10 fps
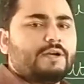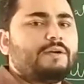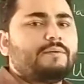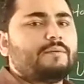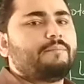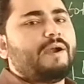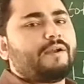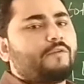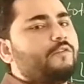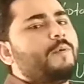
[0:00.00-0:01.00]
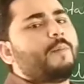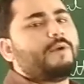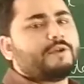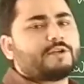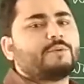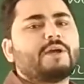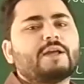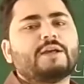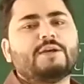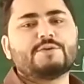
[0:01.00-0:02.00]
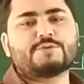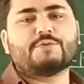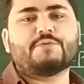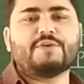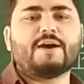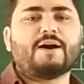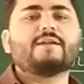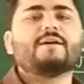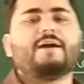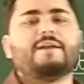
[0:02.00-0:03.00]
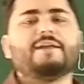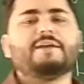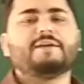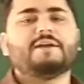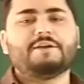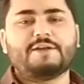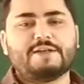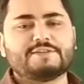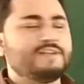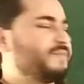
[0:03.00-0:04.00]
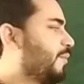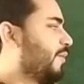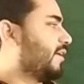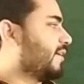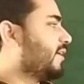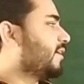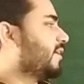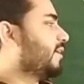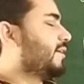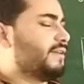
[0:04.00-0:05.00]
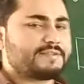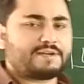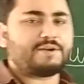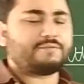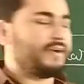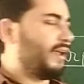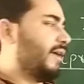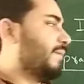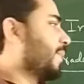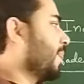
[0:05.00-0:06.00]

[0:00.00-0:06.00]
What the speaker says: in matter of population. Okay, so we are highly densely populated state of India.